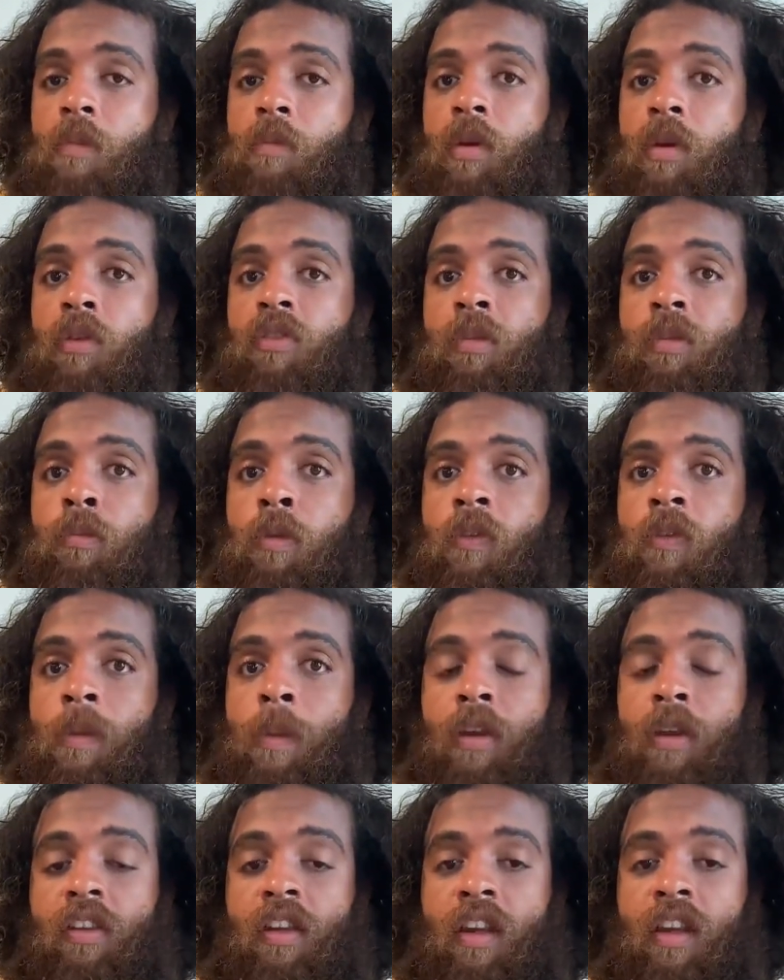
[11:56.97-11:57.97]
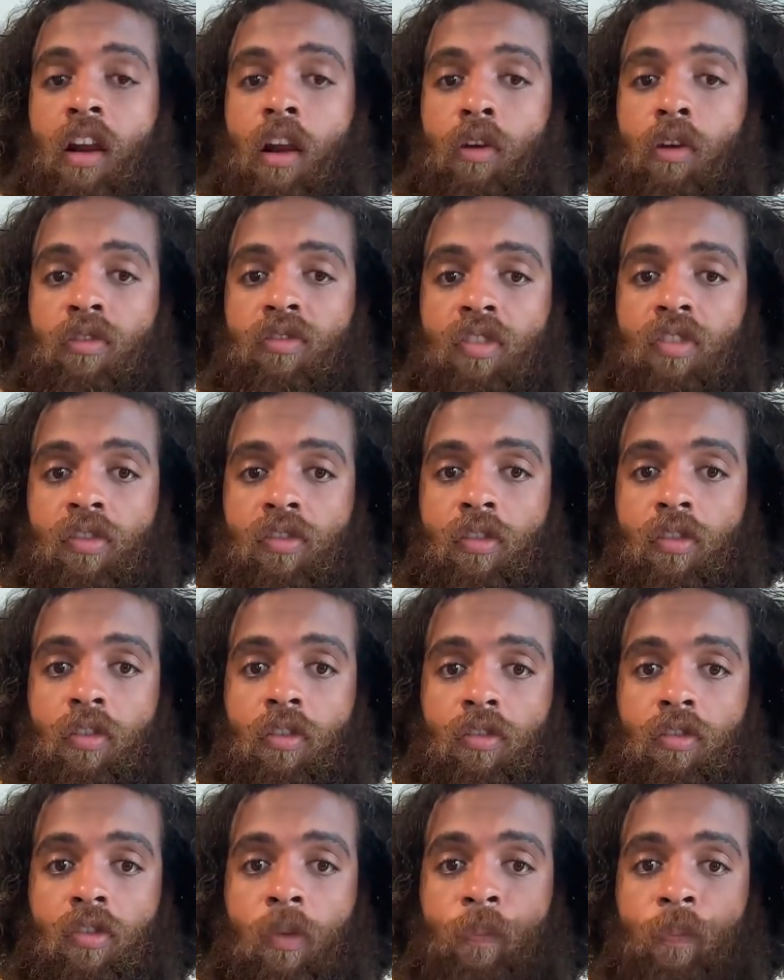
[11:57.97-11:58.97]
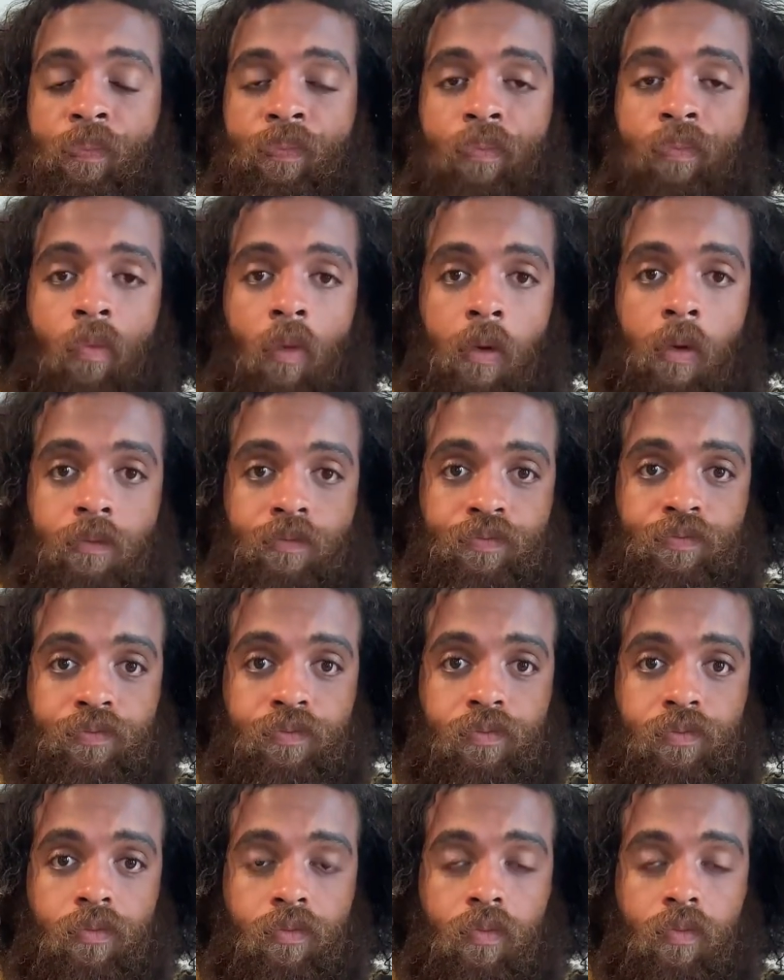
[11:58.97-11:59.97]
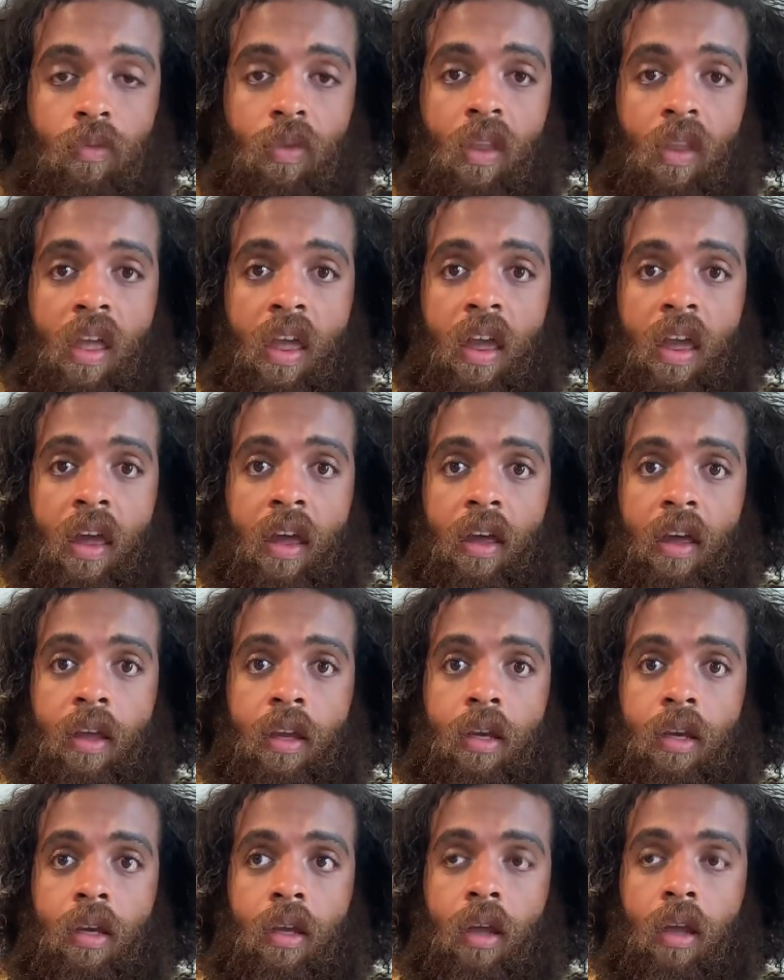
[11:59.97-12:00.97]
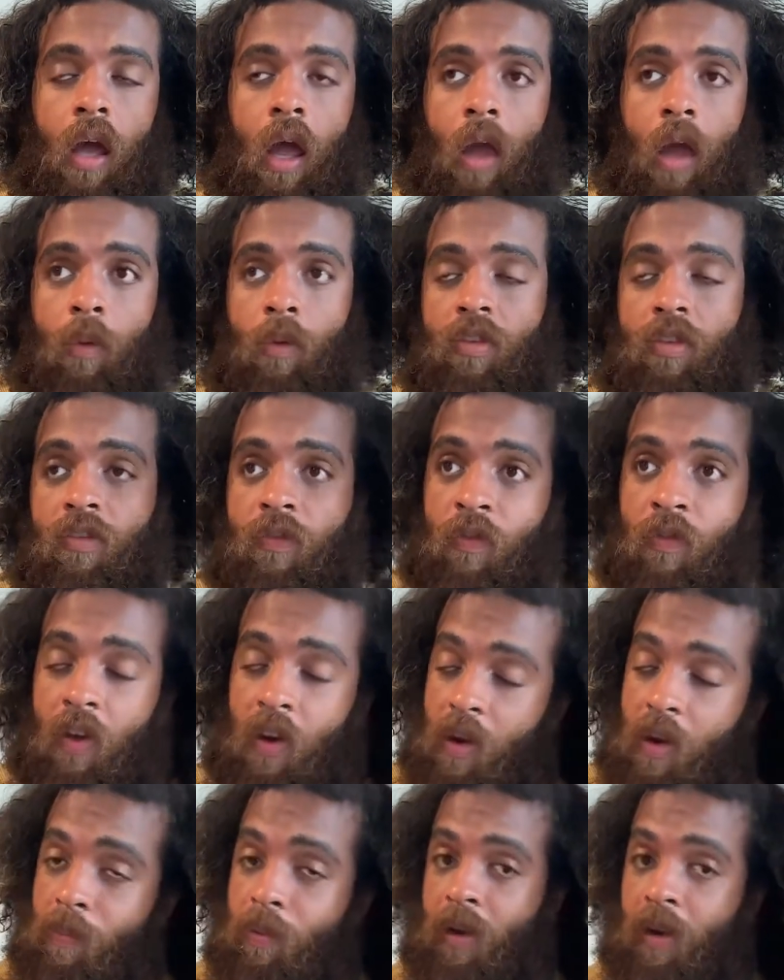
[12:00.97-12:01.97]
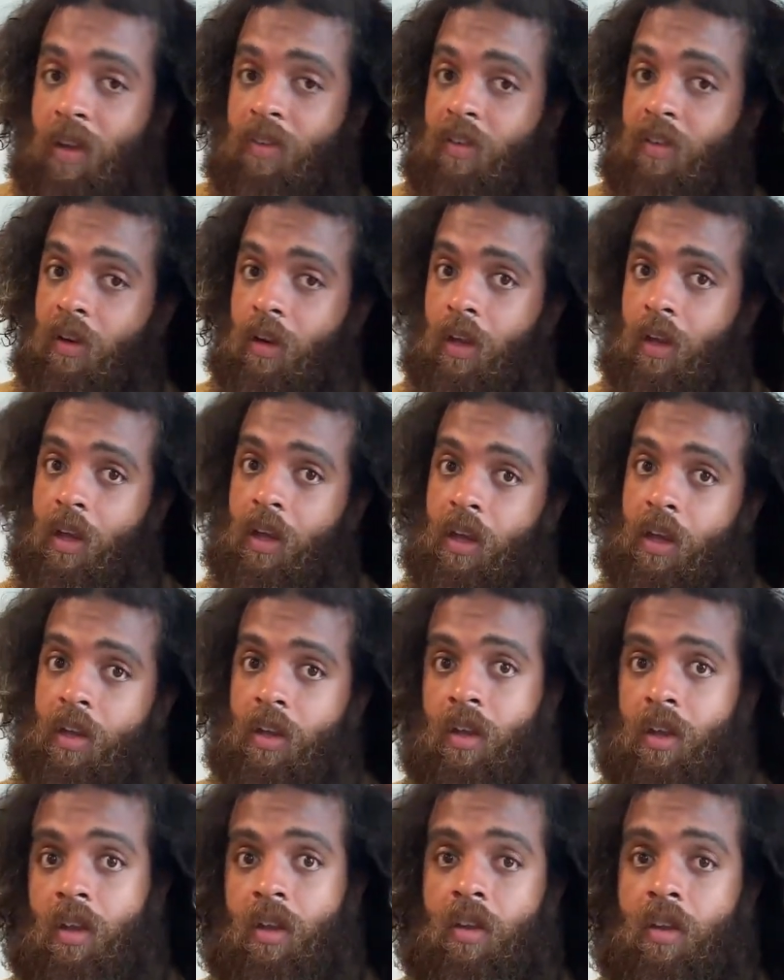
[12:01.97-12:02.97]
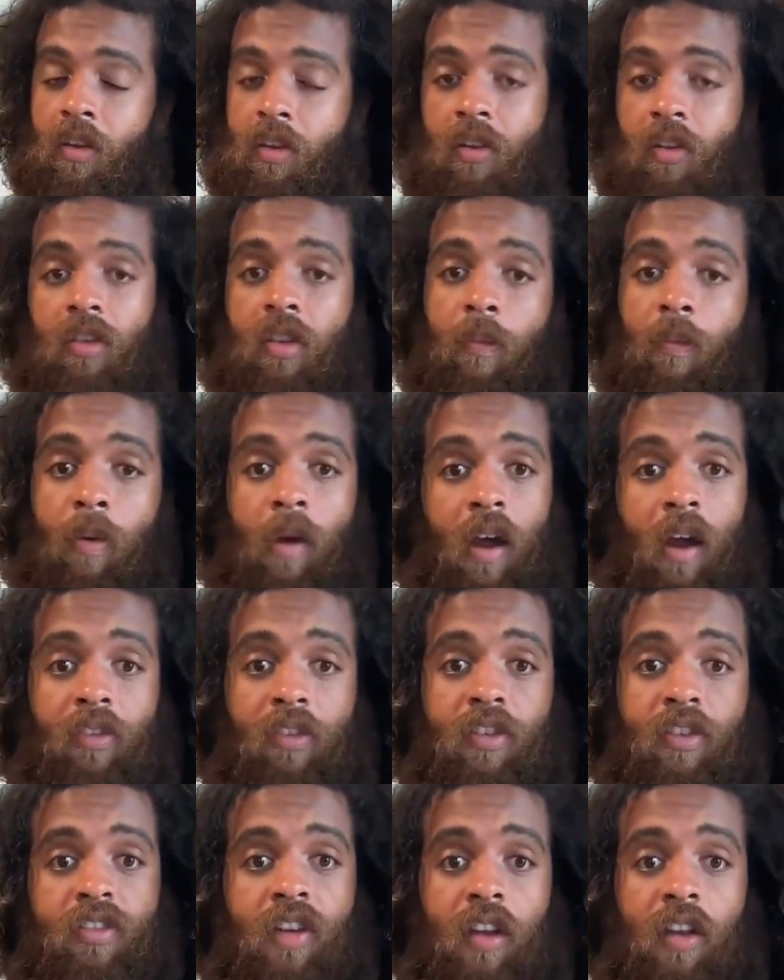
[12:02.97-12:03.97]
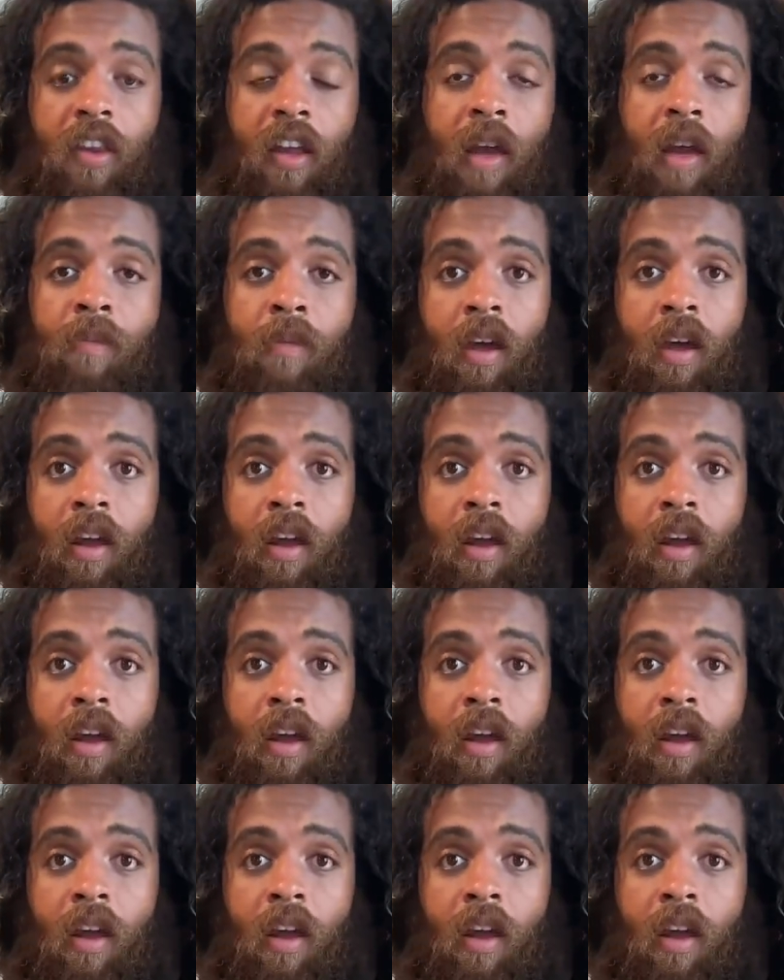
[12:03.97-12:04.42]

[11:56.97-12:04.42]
But it was a movie about the Clark sisters and I was very pleasantly surprised and shocked. Like I'm